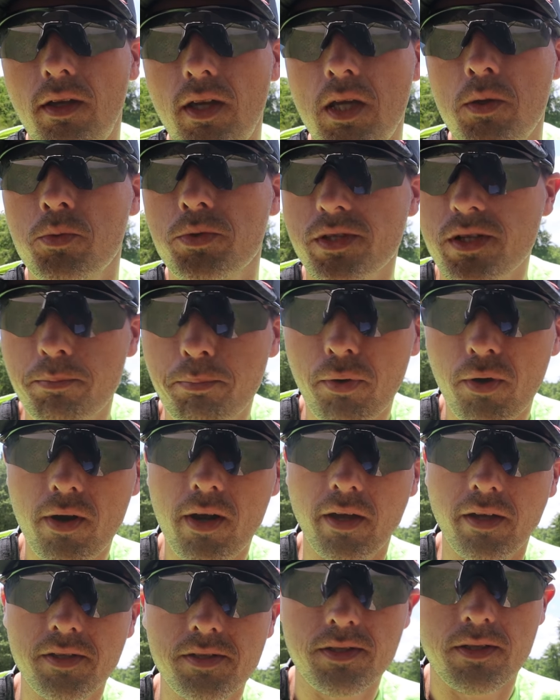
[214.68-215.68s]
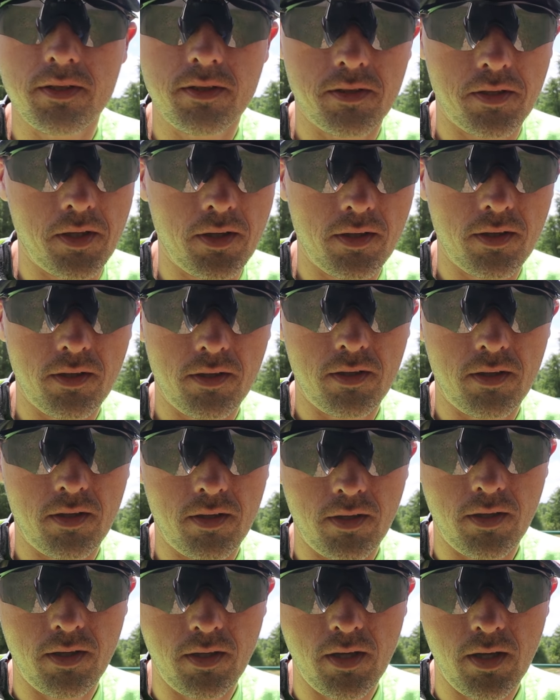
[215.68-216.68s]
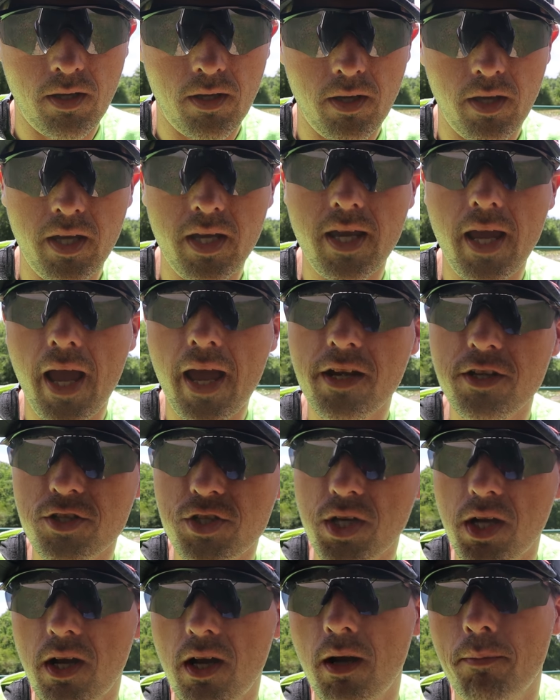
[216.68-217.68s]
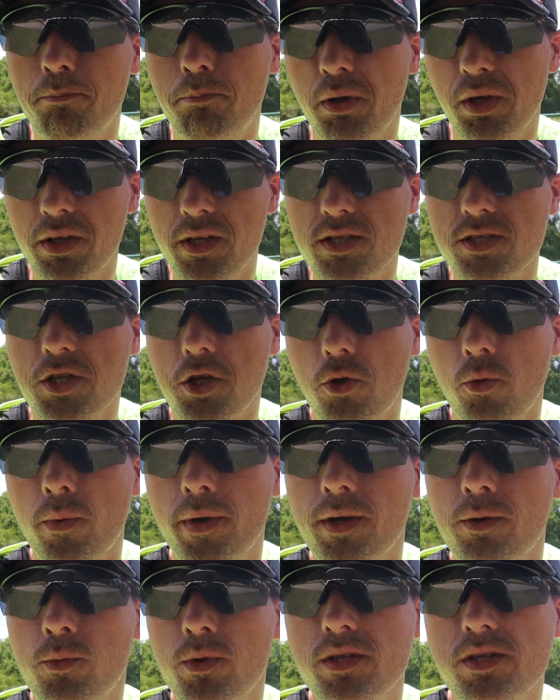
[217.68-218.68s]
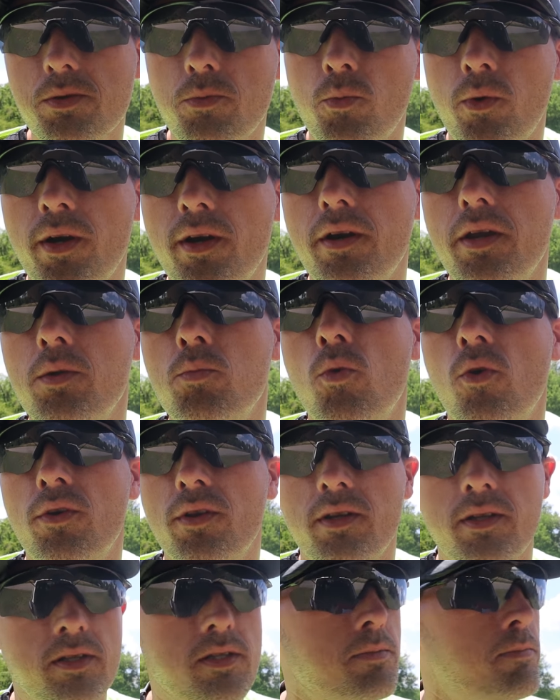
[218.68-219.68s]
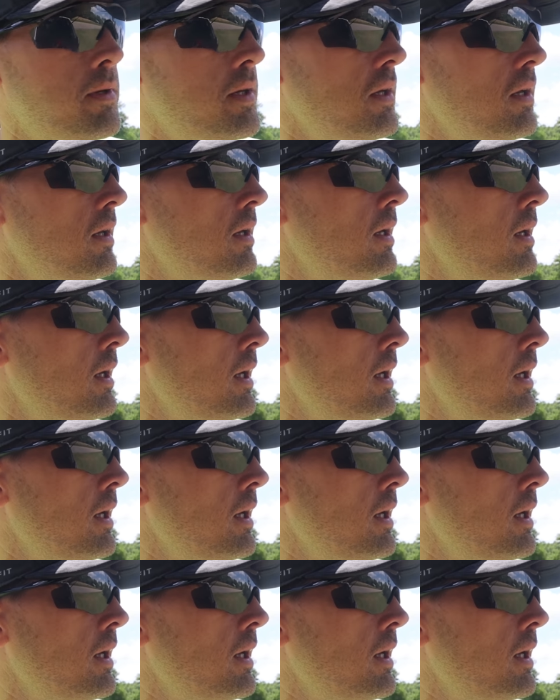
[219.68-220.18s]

he was depressed. He had a job, but his career wasn't where he wanted it to be.